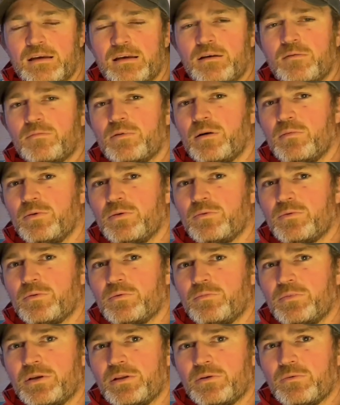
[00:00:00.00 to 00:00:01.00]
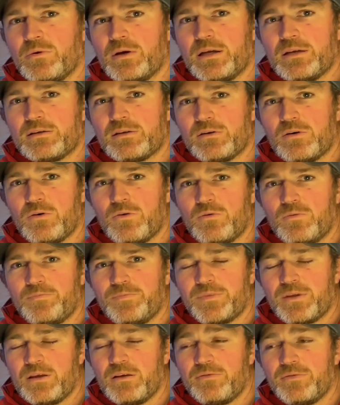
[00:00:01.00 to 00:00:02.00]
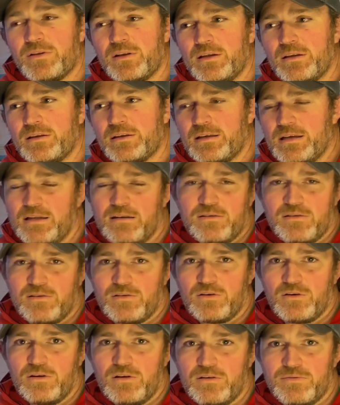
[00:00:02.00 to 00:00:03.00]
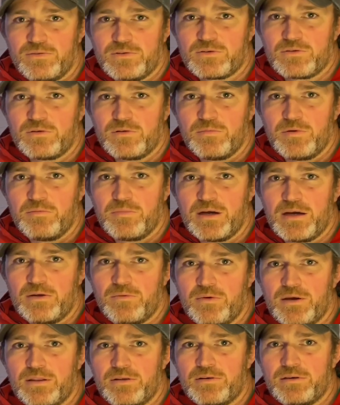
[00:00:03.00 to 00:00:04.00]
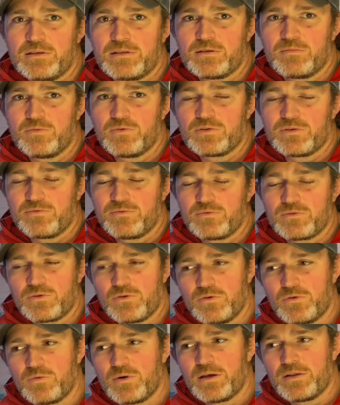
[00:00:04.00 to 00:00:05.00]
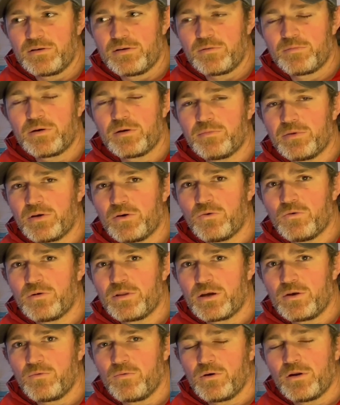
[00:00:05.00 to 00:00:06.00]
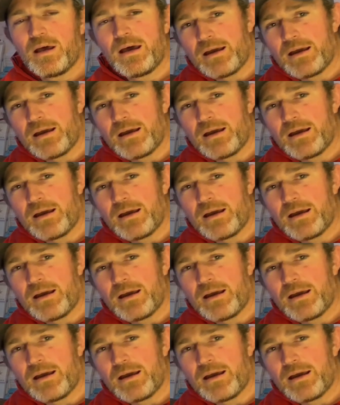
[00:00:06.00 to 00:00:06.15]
Probably would be the way to go if you need a tent at all. If it's going to be bad weather, I suppose if it was good weather, you'd probably go without one.